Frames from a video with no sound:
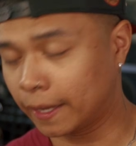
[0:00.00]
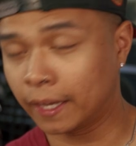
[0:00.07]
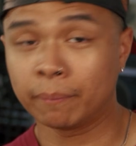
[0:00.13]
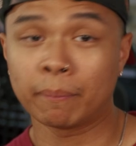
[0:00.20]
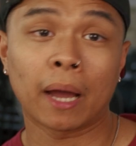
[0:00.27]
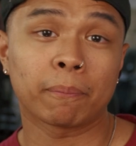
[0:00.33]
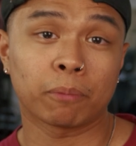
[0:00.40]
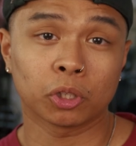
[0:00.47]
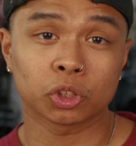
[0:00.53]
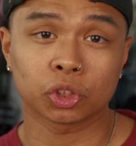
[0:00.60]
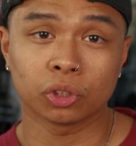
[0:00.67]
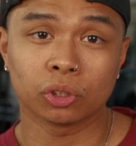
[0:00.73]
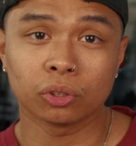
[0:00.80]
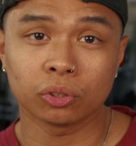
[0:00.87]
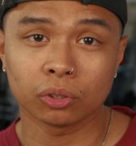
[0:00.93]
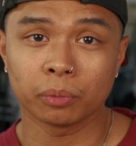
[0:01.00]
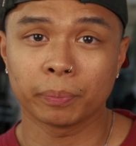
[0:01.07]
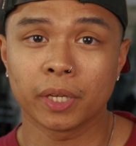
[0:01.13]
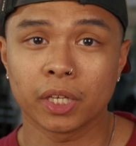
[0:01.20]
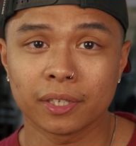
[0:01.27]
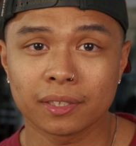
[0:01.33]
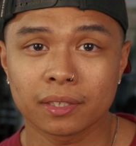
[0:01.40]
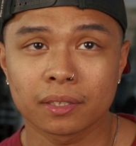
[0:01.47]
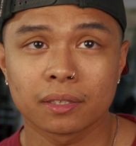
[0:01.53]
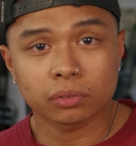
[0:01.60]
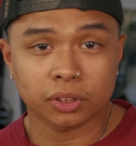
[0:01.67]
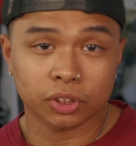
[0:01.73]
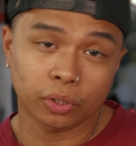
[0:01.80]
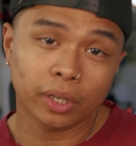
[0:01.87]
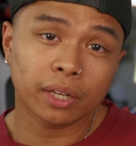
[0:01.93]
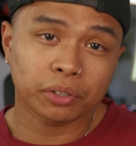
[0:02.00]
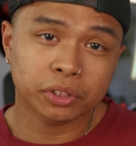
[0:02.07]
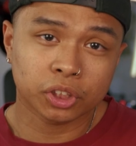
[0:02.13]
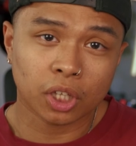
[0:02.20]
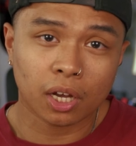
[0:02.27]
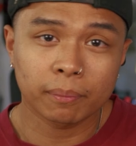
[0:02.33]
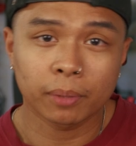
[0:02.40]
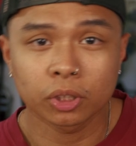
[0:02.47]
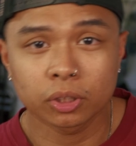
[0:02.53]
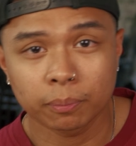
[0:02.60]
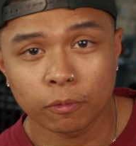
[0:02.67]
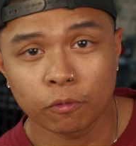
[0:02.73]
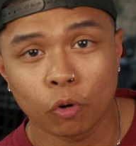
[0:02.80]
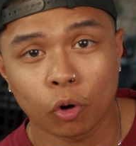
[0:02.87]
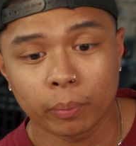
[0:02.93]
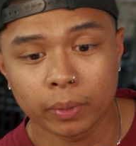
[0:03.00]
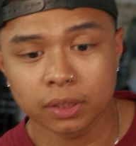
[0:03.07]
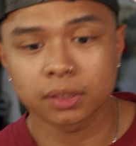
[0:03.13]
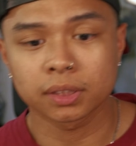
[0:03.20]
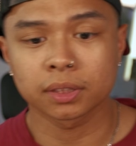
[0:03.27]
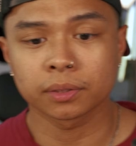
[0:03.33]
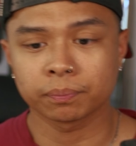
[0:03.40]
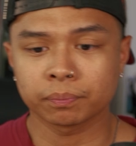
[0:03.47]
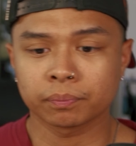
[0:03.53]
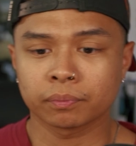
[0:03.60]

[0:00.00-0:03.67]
in my personal opinion. So now let's talk about the performance.